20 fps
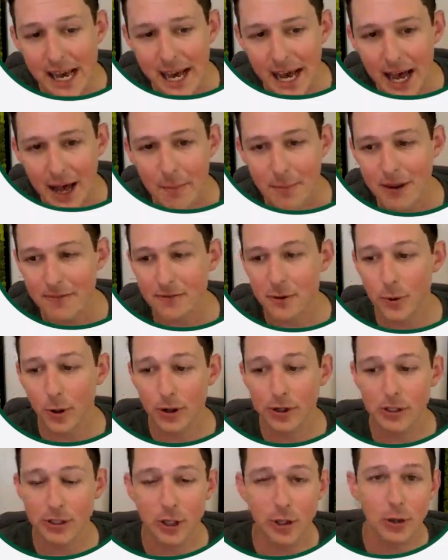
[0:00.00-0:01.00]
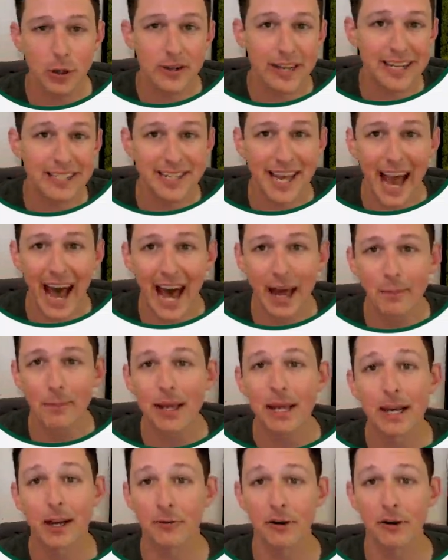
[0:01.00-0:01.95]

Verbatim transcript: Um, if you are a Zoho Desk admin,